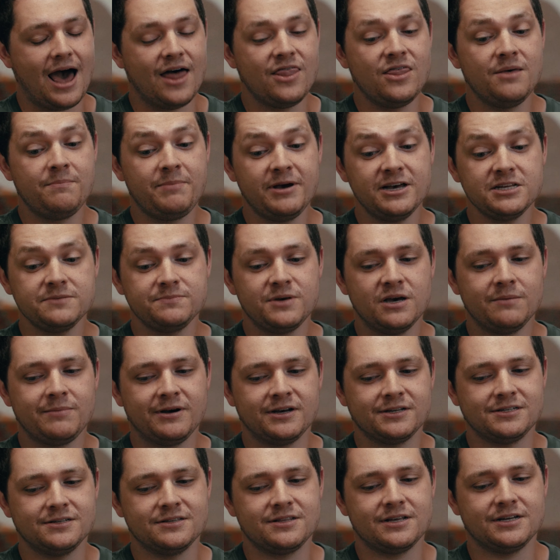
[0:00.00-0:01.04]
And the best bit
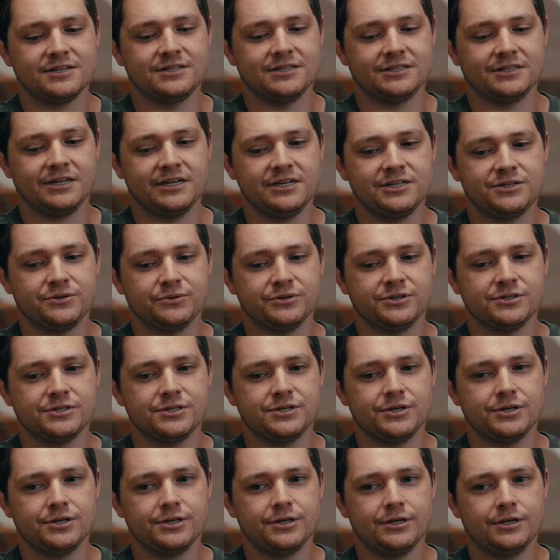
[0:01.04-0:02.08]
about synthetic data is
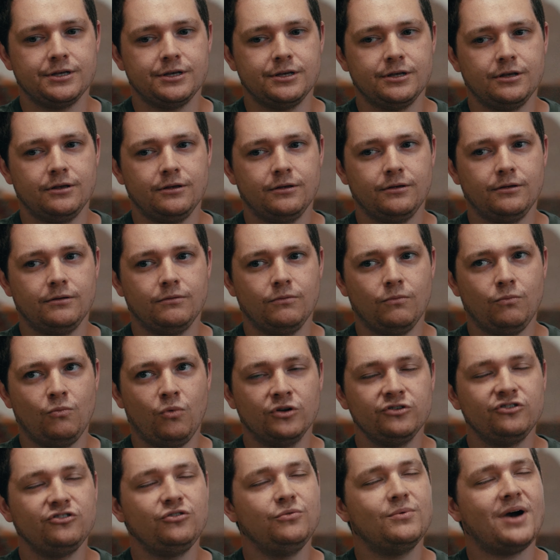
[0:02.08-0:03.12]
that
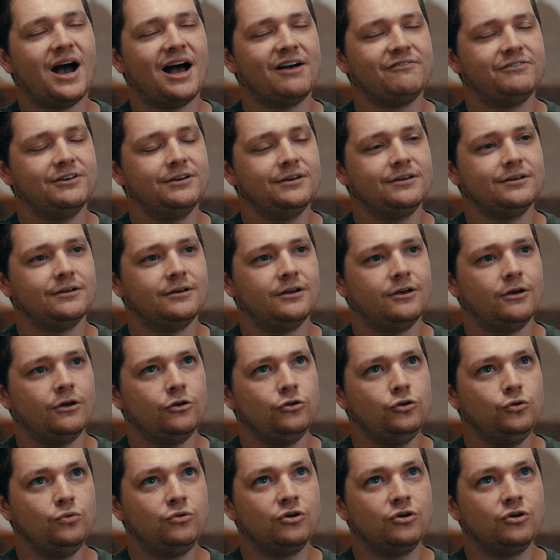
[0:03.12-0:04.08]
once you have it, you